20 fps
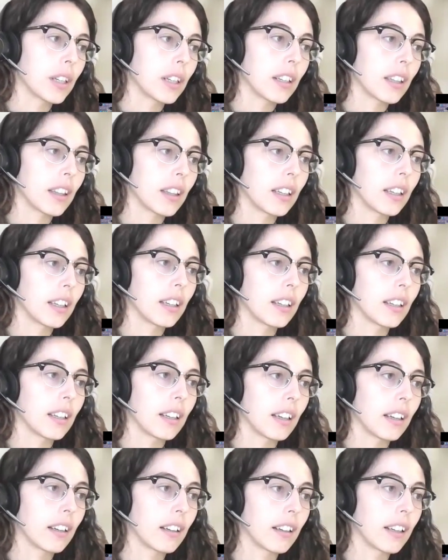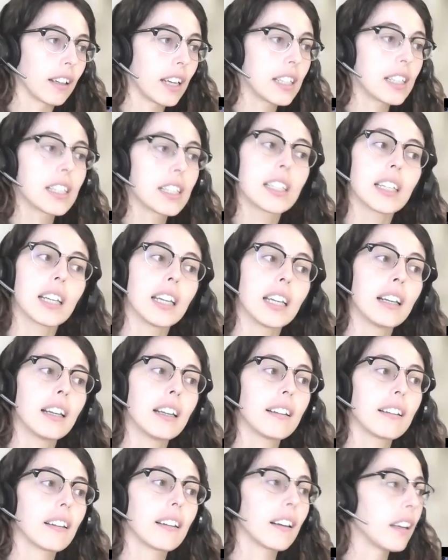what are the cases in
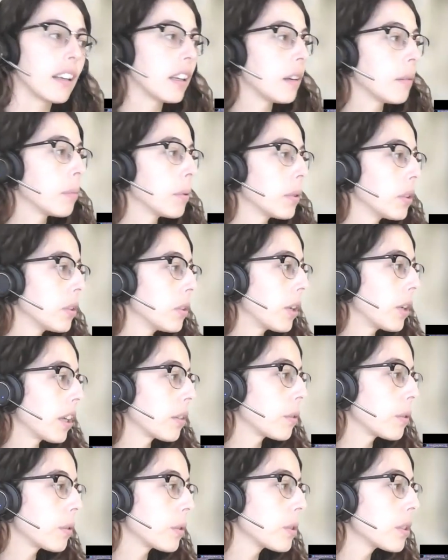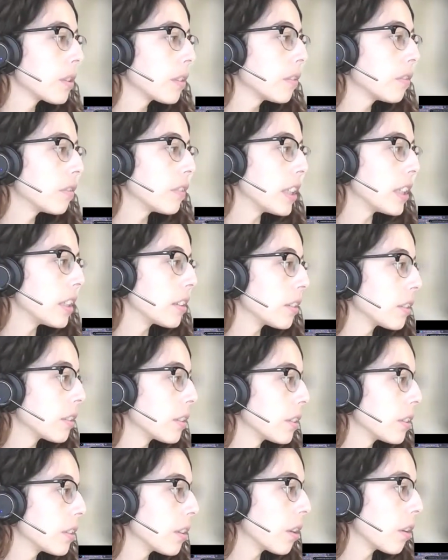Italy, but you can also
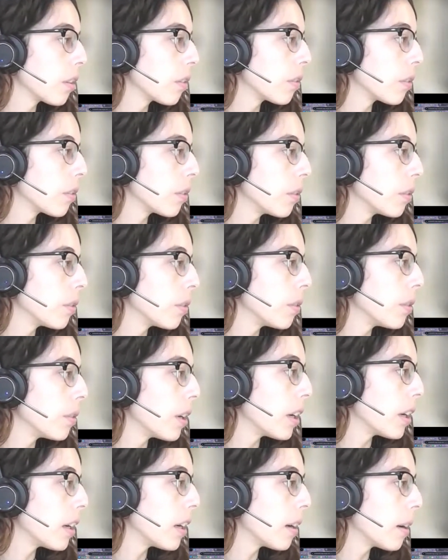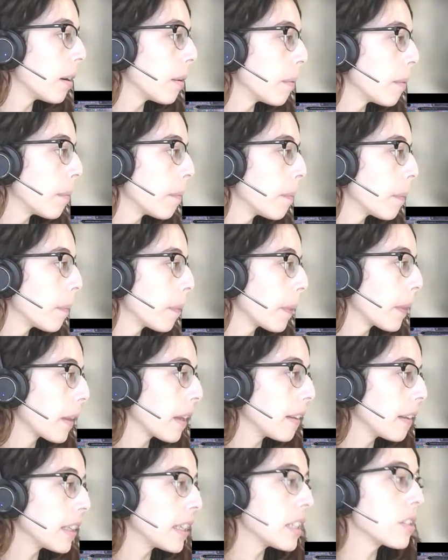filter through the
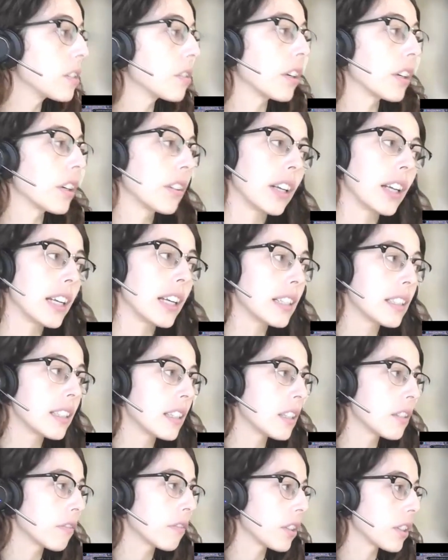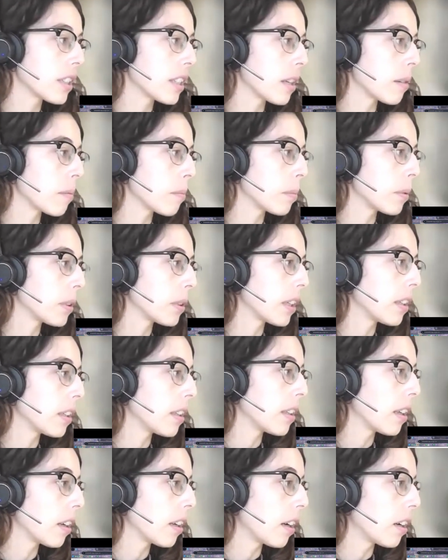historical legacies, for example,
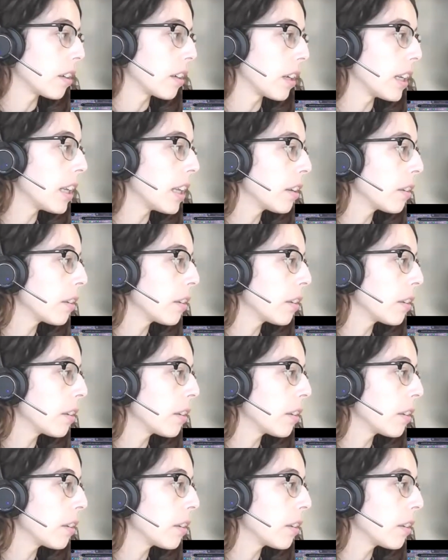that they are